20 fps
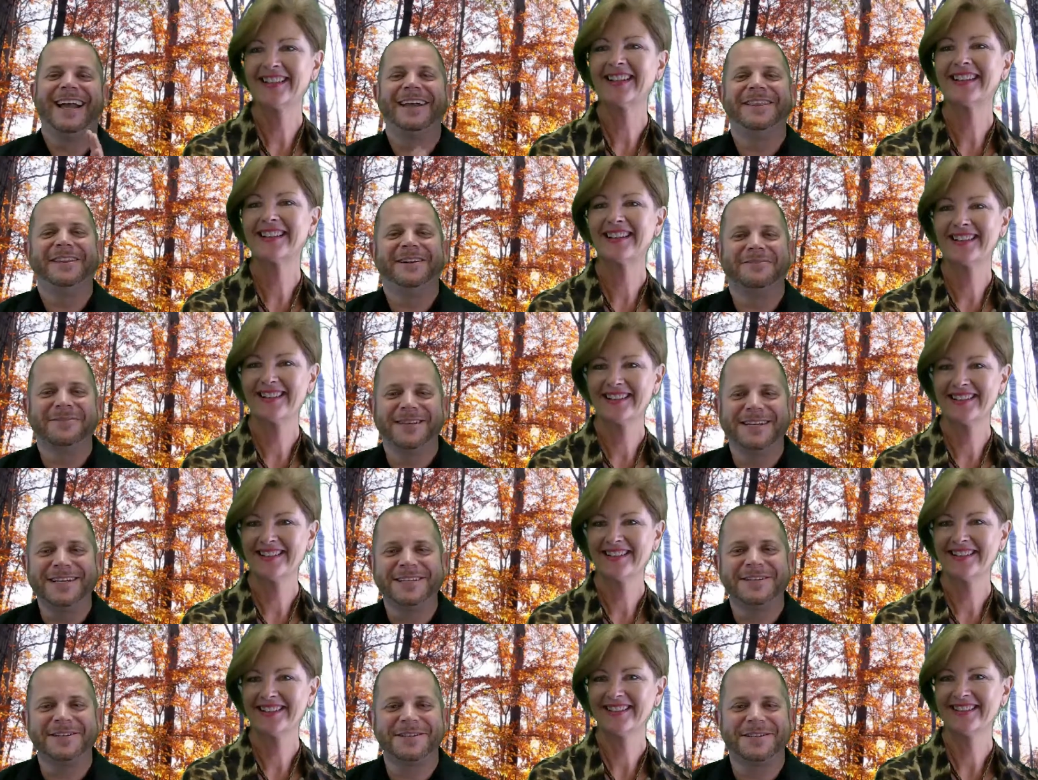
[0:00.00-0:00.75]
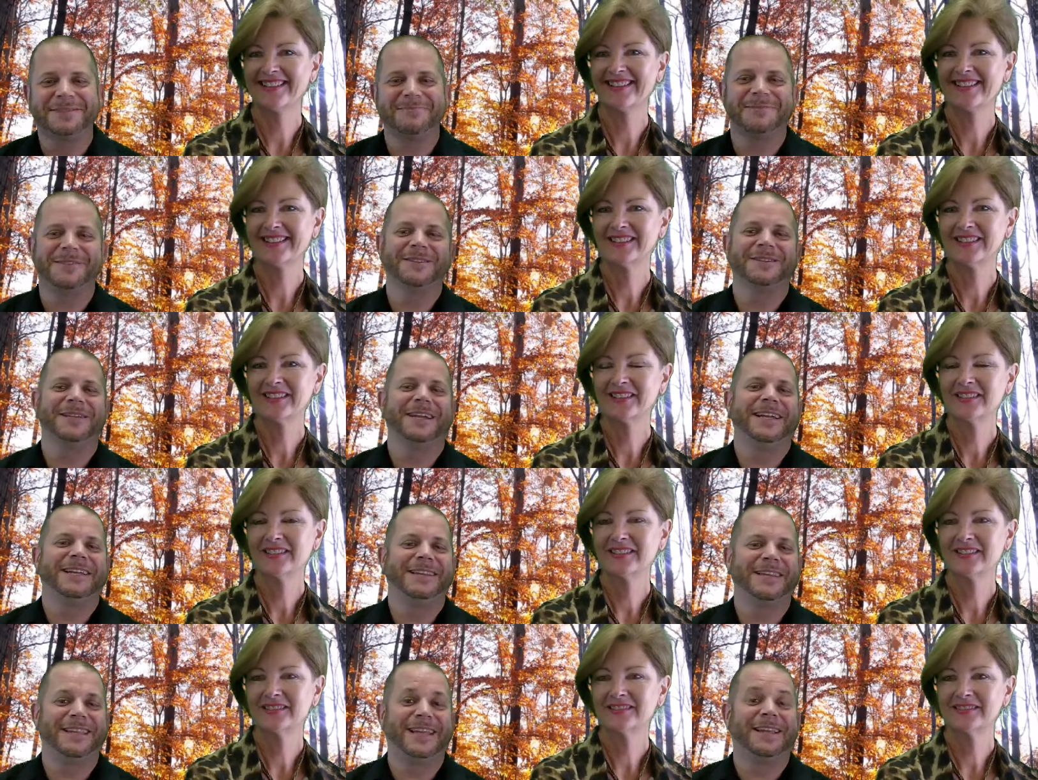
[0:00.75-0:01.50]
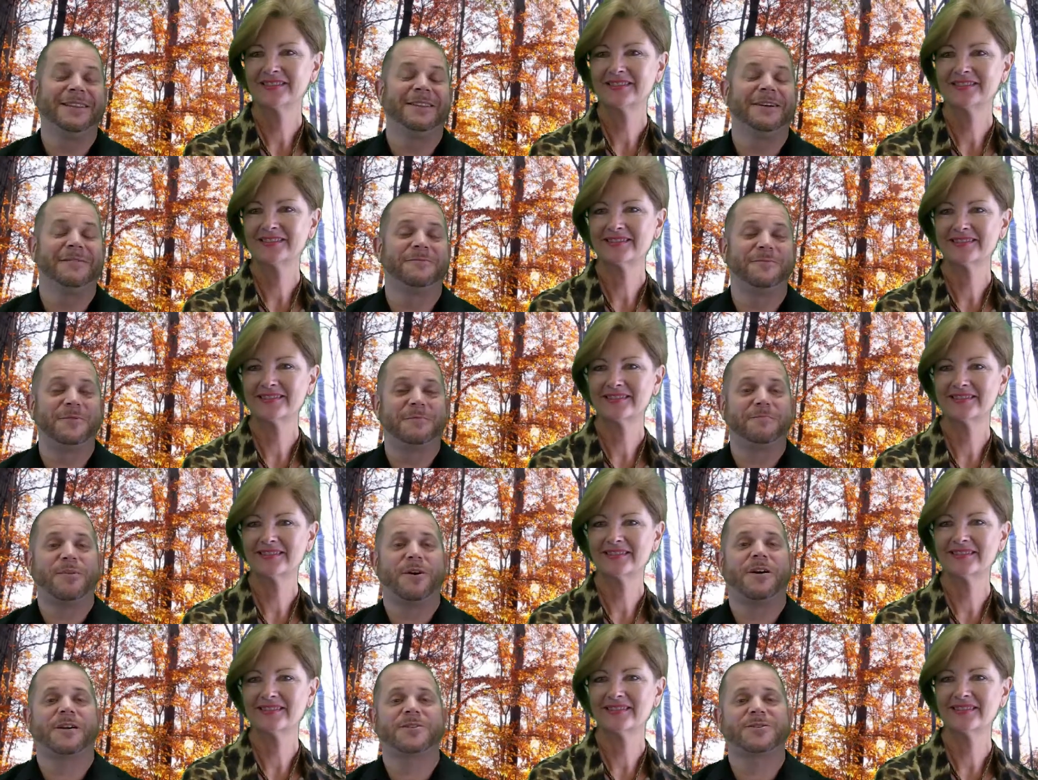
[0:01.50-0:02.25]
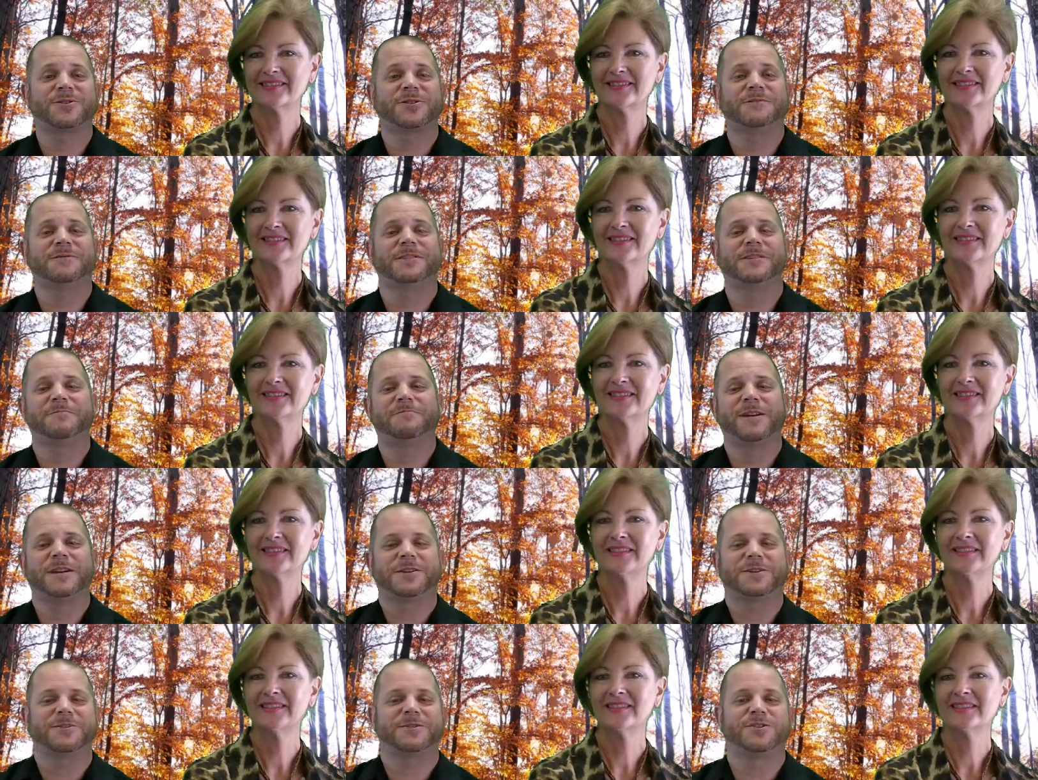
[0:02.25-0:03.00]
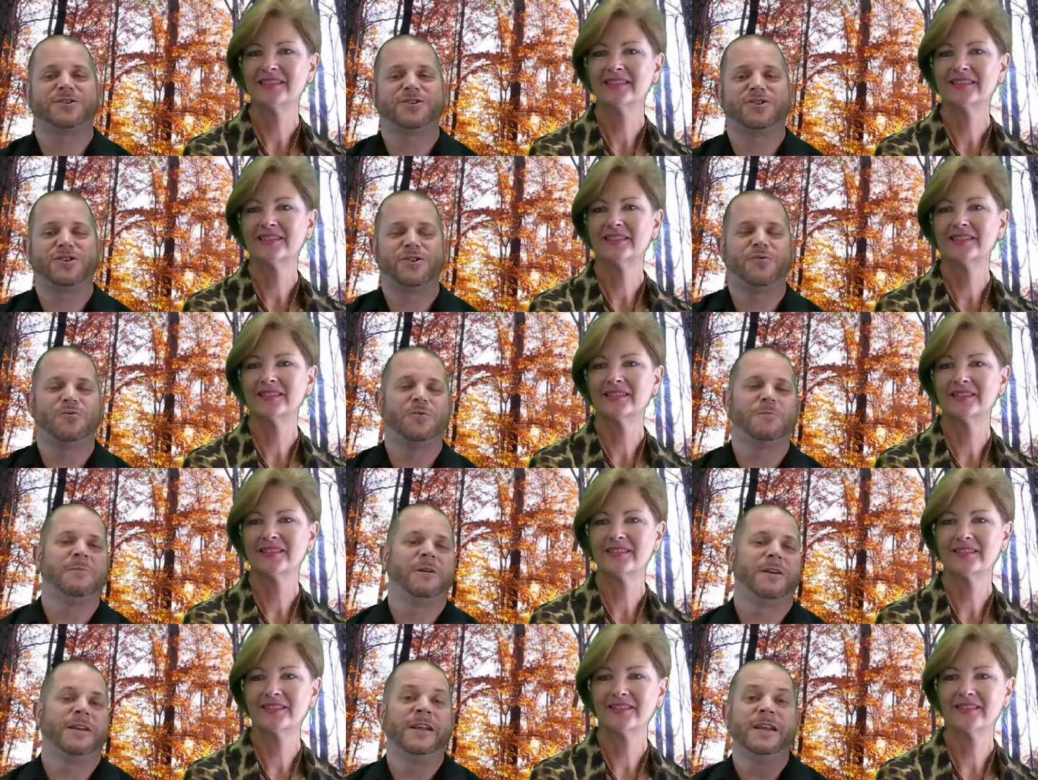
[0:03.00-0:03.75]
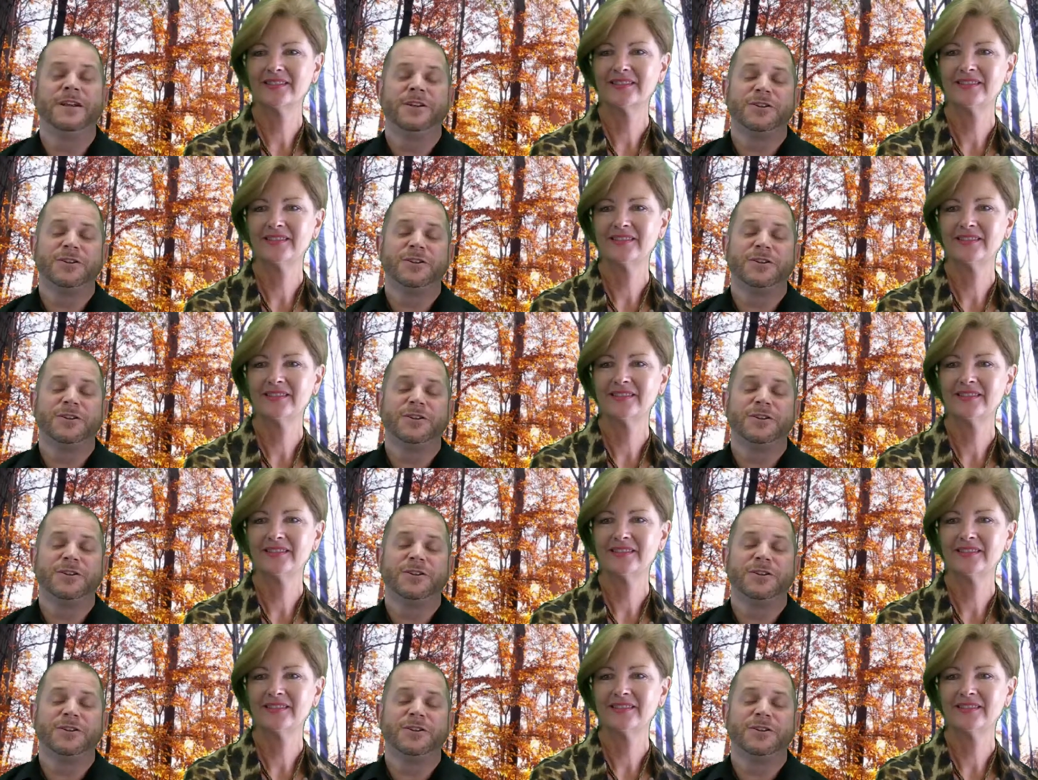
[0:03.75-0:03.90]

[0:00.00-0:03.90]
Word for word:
Speaker 1: And their relationship to the land that they love with Park Service Specialist Joe Woodbury.